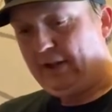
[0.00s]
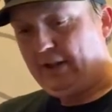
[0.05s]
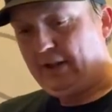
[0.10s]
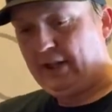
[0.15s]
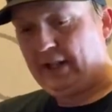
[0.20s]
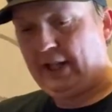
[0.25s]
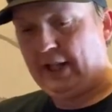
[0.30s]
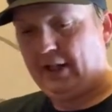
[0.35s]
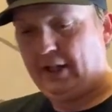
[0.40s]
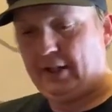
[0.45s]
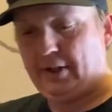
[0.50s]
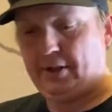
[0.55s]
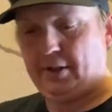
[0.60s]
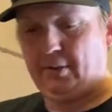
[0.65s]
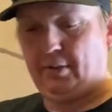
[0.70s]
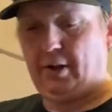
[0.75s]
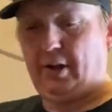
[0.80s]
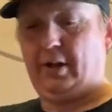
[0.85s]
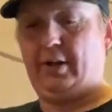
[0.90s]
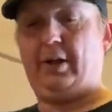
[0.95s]
Cannot go
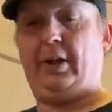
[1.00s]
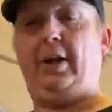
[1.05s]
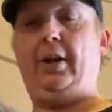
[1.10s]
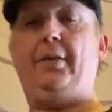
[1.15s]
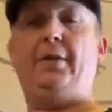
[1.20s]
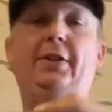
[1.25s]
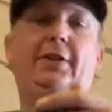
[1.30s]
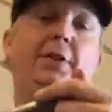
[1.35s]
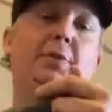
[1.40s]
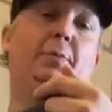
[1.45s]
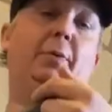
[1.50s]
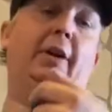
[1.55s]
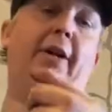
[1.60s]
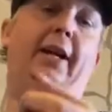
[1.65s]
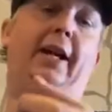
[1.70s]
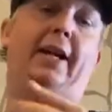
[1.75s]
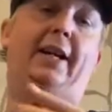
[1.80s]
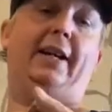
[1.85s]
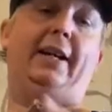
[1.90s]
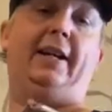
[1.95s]
wrong. Oh, this is one
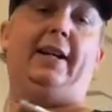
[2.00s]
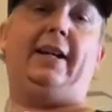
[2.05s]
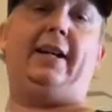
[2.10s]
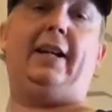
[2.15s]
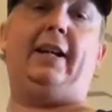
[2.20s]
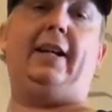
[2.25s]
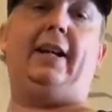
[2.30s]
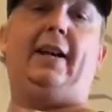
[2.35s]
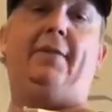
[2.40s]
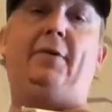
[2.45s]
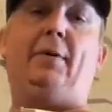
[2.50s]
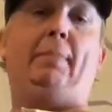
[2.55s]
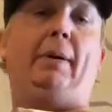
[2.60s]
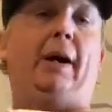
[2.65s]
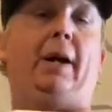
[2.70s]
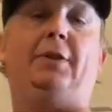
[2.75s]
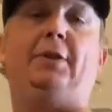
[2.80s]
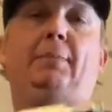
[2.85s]
I, uh, again, I have the box